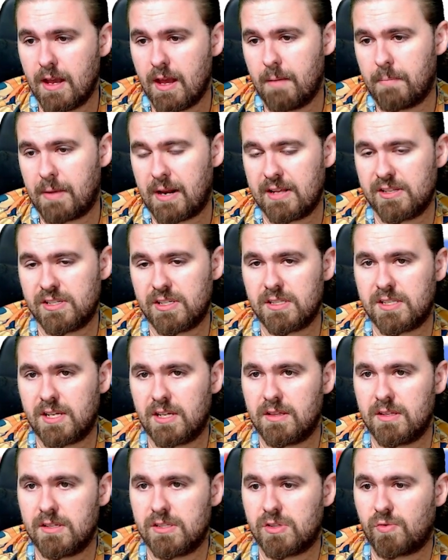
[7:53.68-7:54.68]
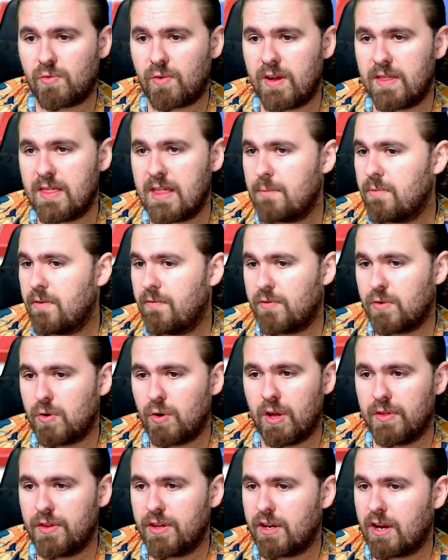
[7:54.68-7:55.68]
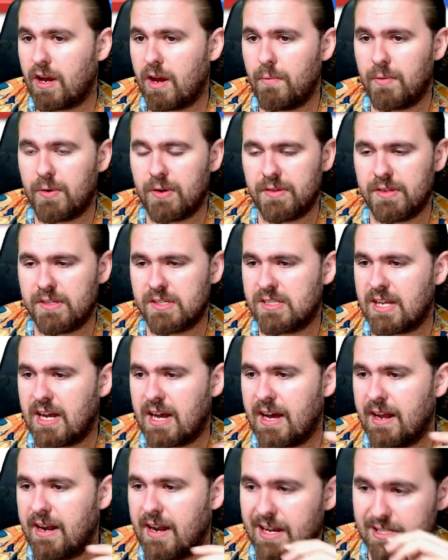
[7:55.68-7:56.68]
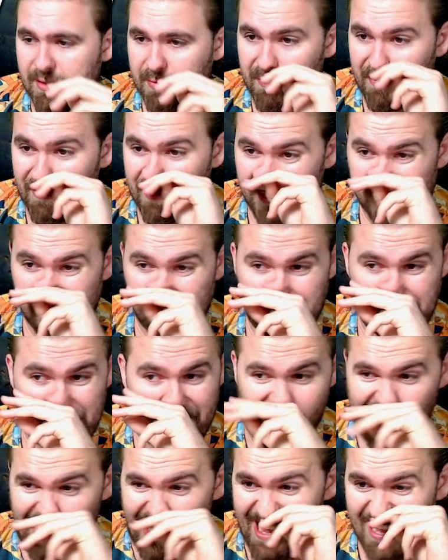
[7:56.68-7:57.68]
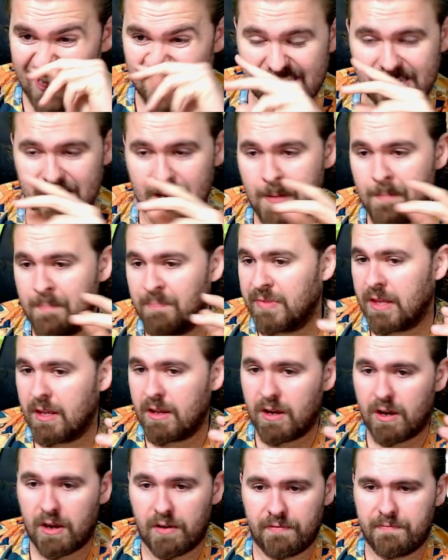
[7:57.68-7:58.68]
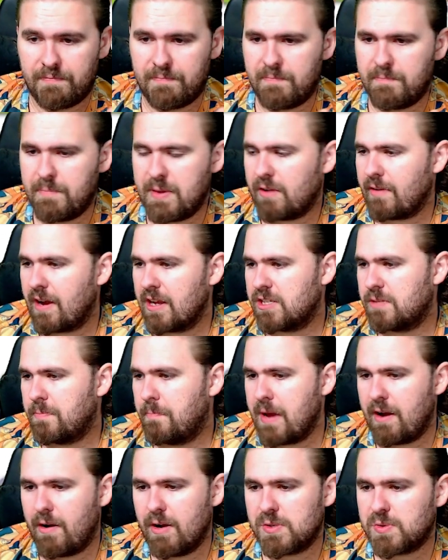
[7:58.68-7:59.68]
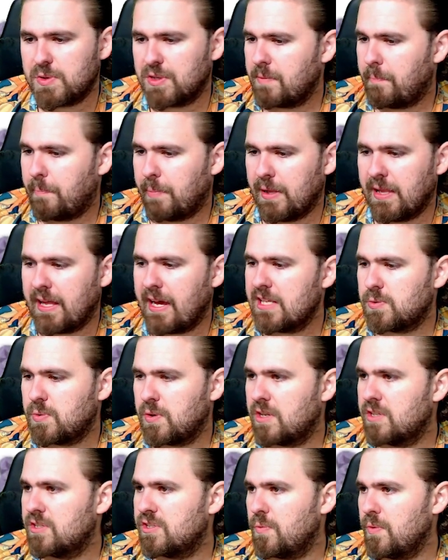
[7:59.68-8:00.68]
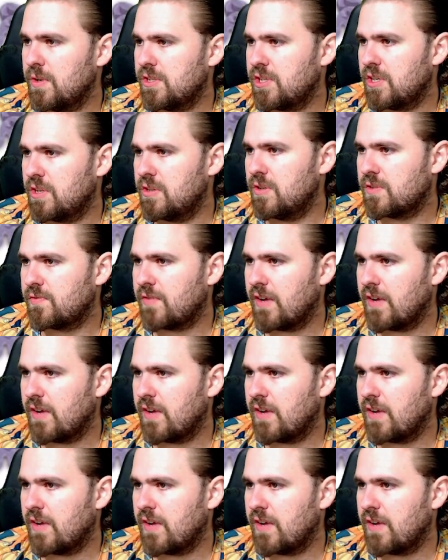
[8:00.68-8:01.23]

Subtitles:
But as you can see on the screen there, we've got, you know, we've got the Stardust, we've got the berries, a big range of berries. We've got the plates, which you can use for